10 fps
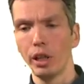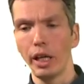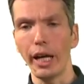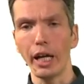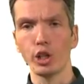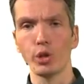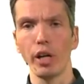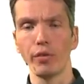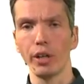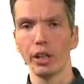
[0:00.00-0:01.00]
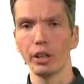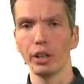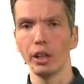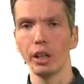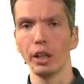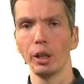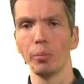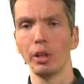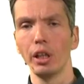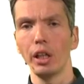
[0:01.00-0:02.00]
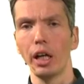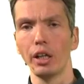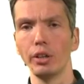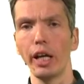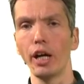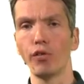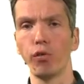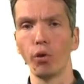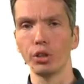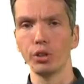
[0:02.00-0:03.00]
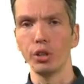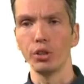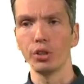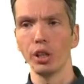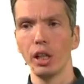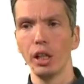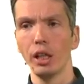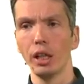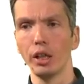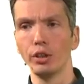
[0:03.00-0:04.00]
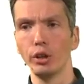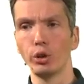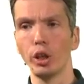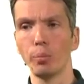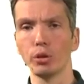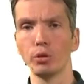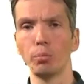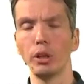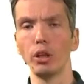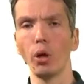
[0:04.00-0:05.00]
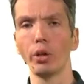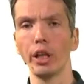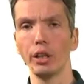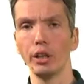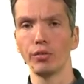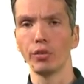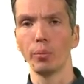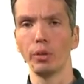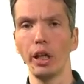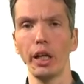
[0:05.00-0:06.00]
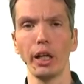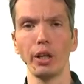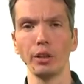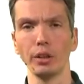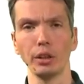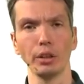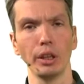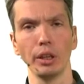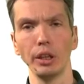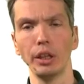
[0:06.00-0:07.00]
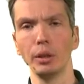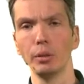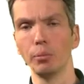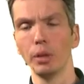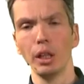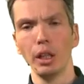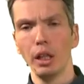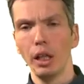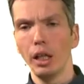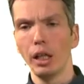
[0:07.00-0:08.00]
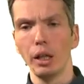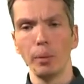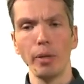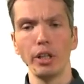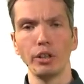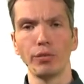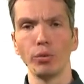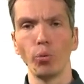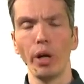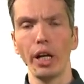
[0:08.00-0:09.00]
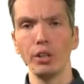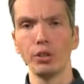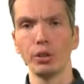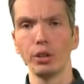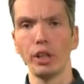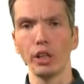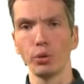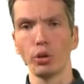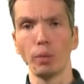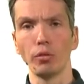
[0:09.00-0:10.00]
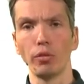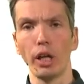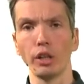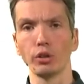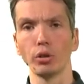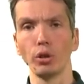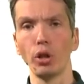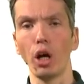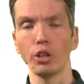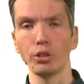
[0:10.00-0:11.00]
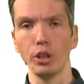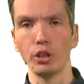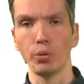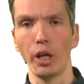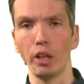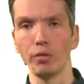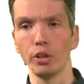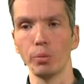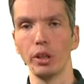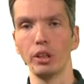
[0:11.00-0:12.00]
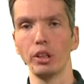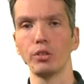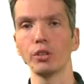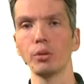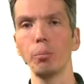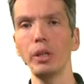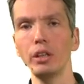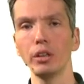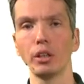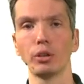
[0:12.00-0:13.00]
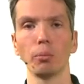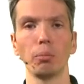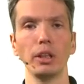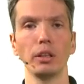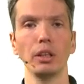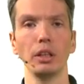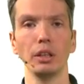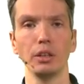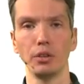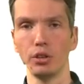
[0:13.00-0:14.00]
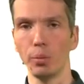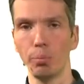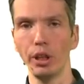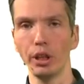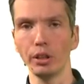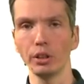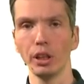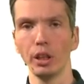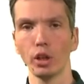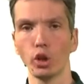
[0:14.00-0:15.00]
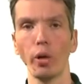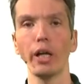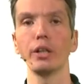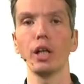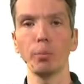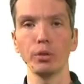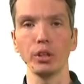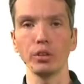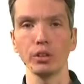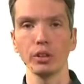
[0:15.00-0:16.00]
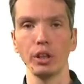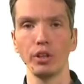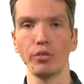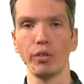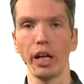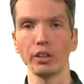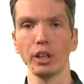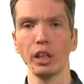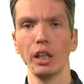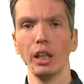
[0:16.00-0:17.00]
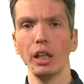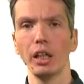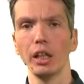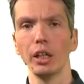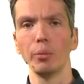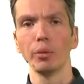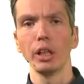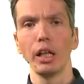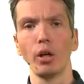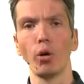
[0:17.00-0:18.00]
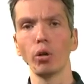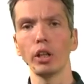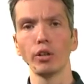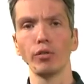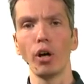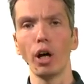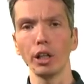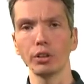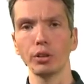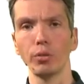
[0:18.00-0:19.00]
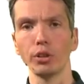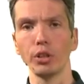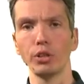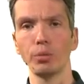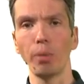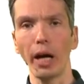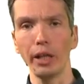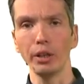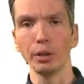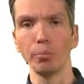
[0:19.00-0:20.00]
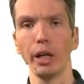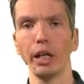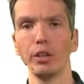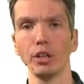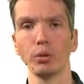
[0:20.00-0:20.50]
air traffic and air forces, these ships could be located from the air, and in many different ways, dazzle camouflage lost its relevance. But this doesn't mean that it completely disappeared. Quite the opposite, in fact. A whole lot of art was inspired by dazzle